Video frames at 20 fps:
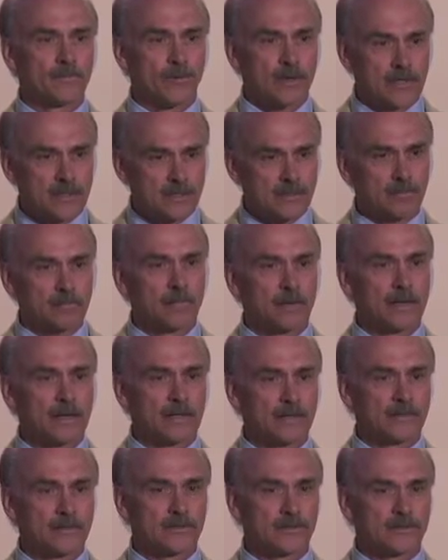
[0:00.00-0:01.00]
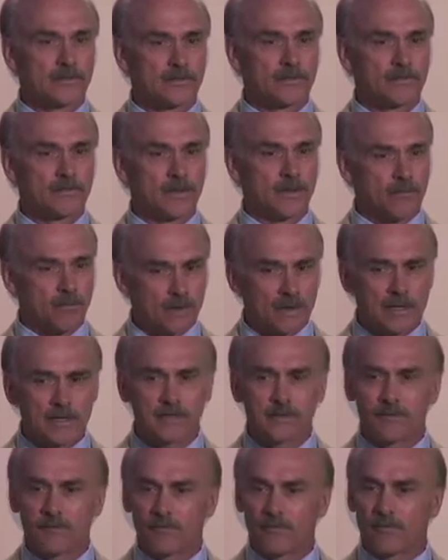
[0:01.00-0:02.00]
raise some monies, and
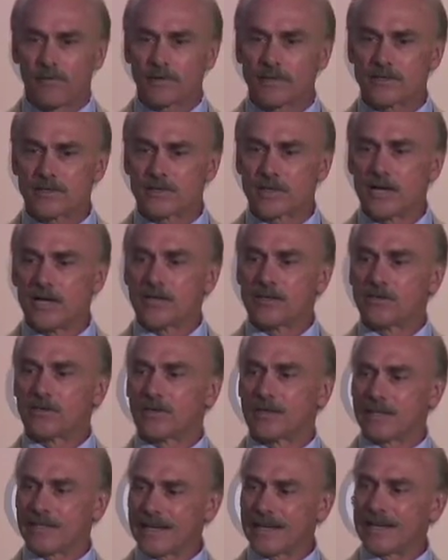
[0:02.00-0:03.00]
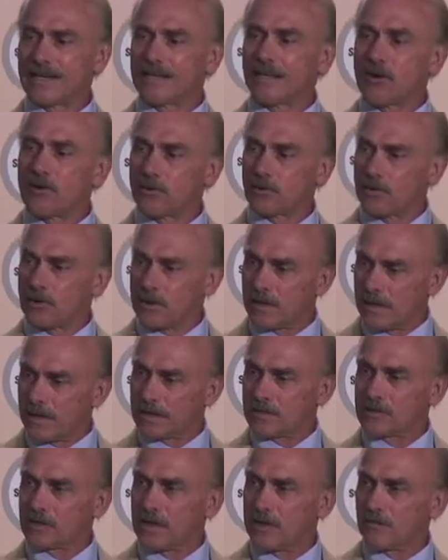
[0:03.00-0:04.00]
raise some funds so that they can go to the
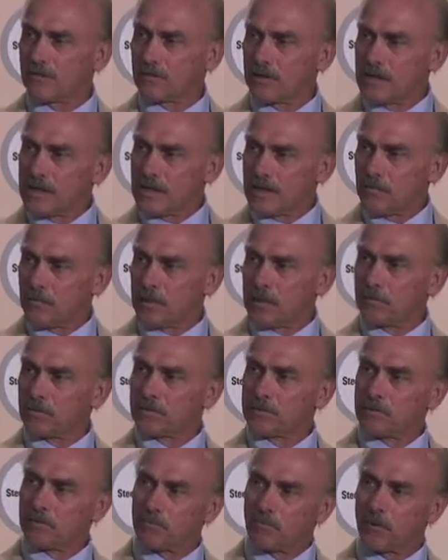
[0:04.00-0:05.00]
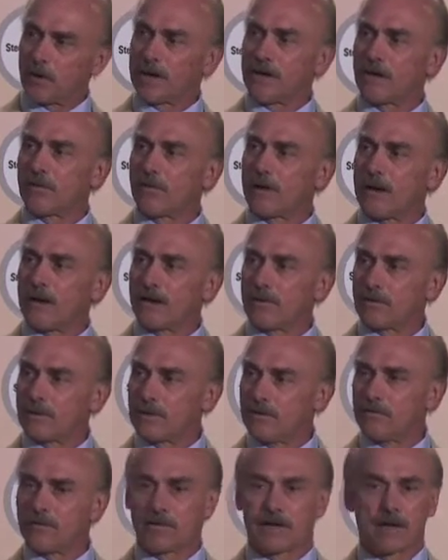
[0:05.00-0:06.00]
next level to be able to break ground
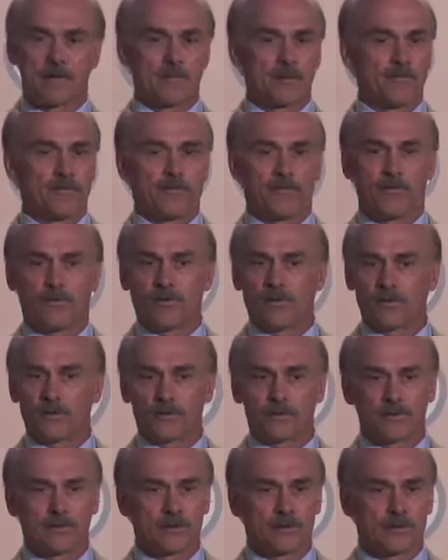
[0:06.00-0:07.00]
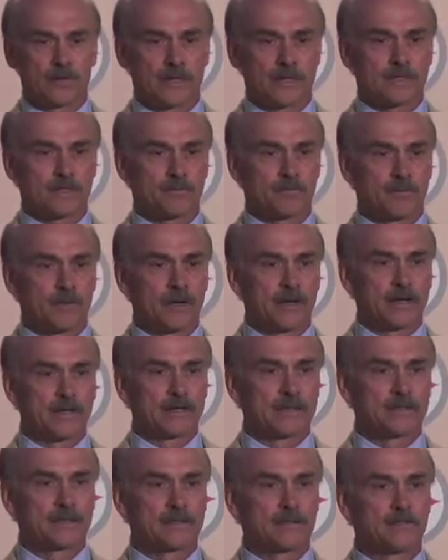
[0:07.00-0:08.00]
either the coming fall or next
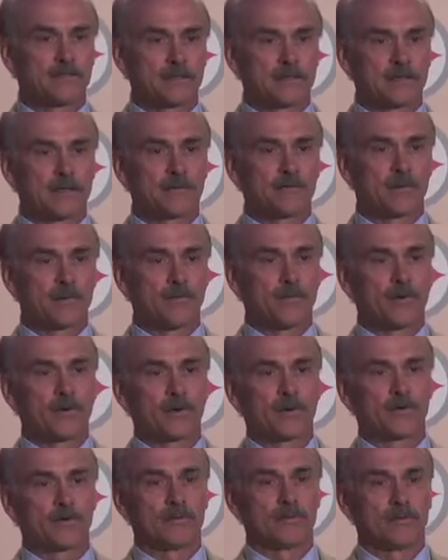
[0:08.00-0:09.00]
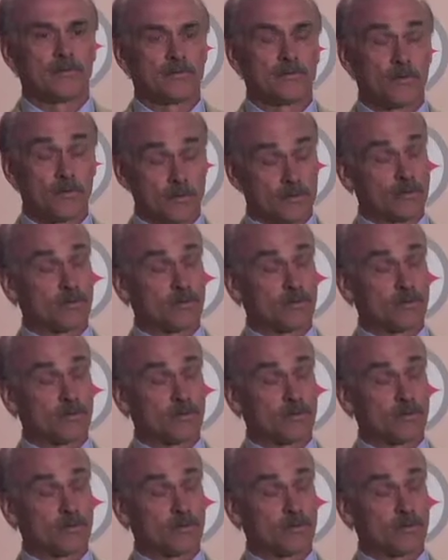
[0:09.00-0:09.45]
spring to build that memorial for